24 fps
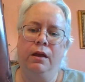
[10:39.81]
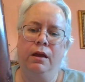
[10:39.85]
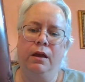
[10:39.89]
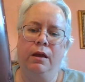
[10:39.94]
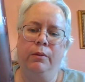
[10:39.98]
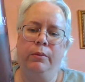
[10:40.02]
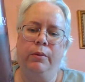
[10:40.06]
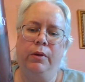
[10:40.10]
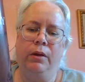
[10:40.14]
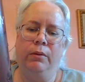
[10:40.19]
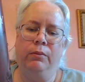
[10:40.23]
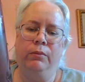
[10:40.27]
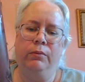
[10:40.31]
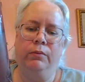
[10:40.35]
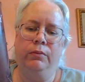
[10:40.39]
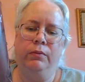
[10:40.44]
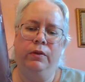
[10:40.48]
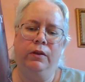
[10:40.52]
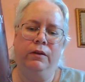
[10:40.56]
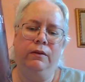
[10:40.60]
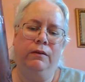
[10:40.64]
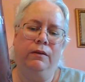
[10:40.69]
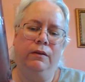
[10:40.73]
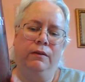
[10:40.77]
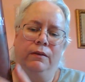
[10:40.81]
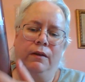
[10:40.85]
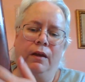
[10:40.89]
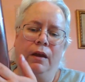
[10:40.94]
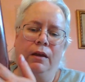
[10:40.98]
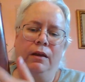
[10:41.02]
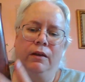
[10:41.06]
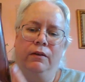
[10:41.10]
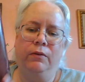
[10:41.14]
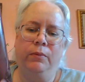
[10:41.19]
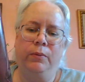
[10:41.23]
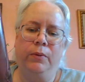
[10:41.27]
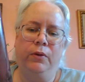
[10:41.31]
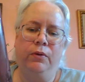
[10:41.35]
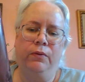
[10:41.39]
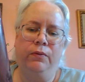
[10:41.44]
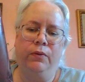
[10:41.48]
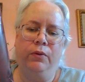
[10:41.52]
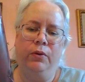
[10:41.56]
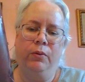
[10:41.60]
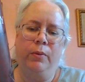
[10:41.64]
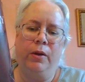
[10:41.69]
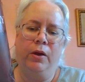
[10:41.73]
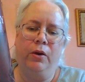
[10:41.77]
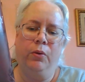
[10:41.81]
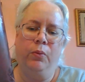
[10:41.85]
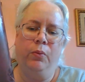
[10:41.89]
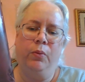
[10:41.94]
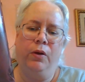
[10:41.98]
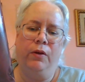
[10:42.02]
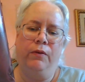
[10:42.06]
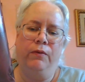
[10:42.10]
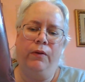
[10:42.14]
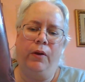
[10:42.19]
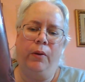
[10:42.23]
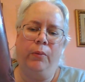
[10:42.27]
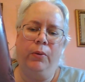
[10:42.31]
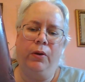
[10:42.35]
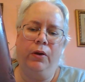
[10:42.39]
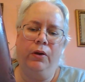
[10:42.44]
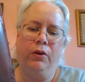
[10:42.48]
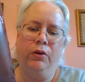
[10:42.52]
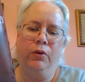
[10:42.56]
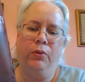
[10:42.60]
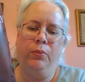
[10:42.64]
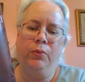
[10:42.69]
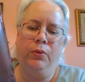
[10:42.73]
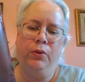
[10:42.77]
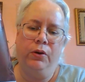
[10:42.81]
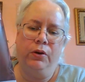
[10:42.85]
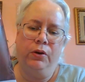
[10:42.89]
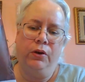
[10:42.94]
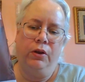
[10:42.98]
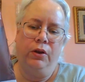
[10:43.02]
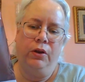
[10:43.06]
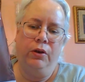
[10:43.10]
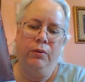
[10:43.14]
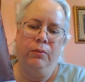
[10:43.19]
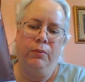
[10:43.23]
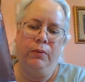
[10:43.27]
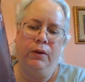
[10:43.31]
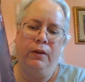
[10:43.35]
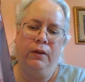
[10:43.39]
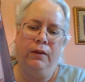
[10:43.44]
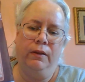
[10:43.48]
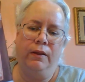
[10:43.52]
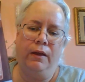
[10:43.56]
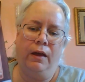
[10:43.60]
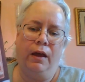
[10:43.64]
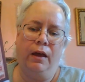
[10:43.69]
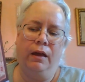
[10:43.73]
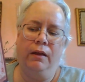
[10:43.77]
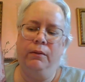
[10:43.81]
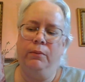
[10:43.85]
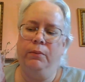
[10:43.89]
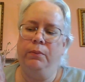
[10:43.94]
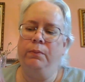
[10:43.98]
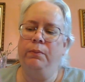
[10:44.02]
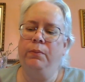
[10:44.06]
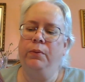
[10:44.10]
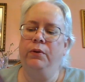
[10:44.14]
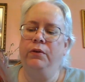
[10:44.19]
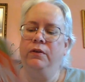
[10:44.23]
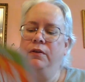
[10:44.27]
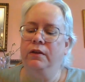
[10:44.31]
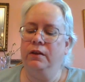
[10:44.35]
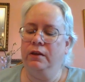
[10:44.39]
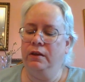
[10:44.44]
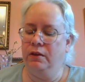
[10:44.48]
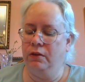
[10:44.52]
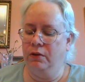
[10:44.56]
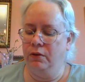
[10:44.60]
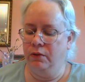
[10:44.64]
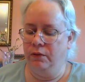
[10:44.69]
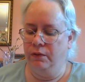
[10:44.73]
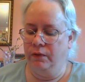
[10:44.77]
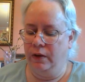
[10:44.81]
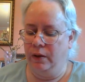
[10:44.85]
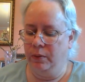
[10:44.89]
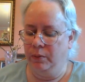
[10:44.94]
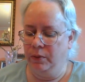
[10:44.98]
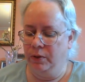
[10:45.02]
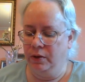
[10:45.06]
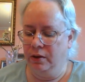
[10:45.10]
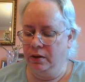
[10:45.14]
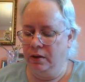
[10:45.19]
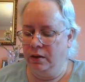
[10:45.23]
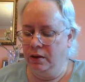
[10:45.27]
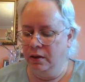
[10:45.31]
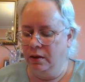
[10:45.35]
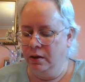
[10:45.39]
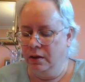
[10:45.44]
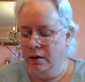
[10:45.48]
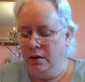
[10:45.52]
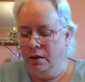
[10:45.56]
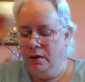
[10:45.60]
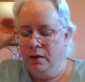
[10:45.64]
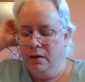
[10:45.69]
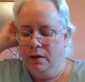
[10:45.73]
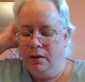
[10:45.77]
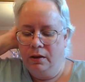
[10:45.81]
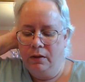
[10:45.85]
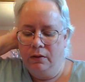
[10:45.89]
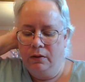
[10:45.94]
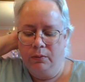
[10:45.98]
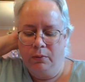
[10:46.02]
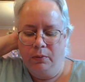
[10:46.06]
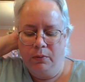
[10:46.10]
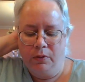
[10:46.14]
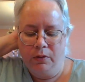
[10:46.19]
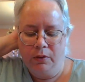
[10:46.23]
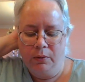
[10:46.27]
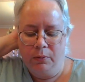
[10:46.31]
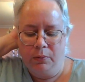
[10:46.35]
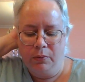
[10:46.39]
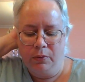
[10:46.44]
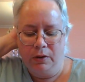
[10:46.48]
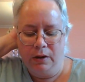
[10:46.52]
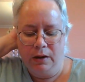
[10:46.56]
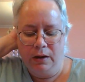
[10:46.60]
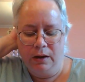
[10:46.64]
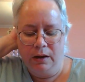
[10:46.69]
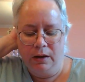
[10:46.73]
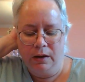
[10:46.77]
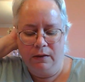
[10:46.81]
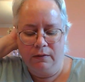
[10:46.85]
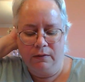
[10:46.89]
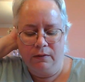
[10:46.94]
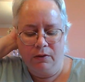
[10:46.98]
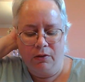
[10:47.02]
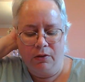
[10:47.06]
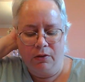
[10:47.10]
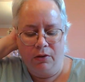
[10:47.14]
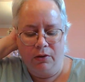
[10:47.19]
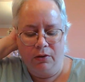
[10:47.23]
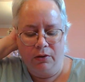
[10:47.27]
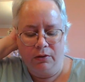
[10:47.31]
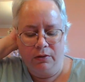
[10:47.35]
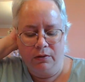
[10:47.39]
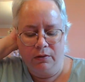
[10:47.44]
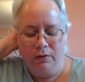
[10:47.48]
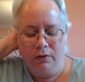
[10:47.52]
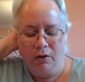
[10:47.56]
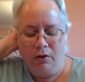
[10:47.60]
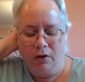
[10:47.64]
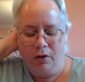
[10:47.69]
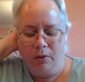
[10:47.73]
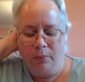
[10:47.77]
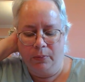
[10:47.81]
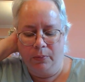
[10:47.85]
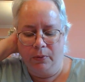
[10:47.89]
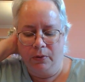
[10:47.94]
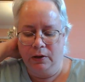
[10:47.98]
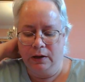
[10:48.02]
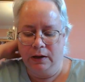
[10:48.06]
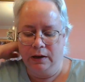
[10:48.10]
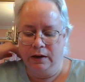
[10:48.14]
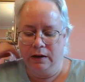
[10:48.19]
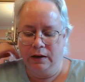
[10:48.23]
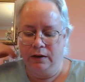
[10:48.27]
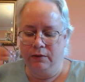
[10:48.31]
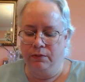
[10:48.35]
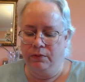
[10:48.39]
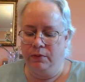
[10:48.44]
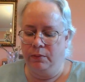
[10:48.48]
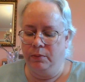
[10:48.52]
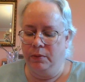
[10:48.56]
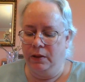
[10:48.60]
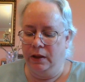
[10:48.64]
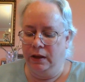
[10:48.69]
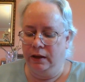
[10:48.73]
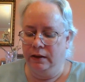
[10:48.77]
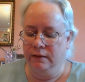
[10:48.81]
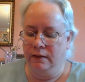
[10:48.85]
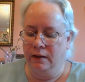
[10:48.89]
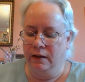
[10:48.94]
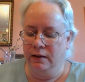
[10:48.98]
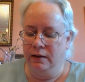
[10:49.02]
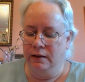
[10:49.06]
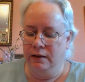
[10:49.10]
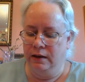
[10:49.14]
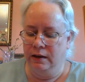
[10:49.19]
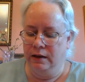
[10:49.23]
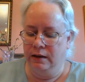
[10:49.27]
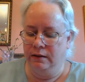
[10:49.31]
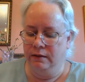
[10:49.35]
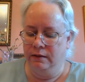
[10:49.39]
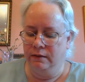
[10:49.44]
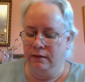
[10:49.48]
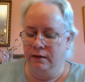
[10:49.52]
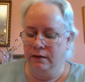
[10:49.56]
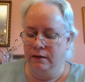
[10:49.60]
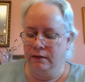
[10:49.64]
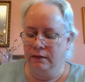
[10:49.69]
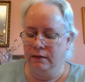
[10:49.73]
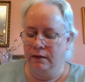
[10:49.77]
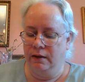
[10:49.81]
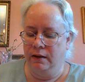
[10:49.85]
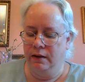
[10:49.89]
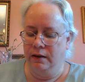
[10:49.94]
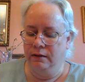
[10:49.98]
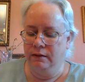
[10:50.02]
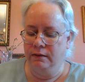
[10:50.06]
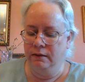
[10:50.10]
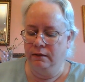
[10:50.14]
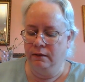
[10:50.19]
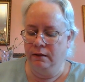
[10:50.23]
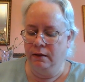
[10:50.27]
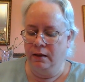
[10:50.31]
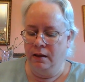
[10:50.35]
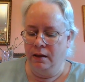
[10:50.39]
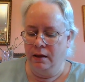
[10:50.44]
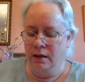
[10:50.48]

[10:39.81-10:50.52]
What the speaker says: The design is beautiful no matter what fabric you put it on, but that particular fabric is really pretty, and it's called Copper Linen from Lakeside Linens and Designs,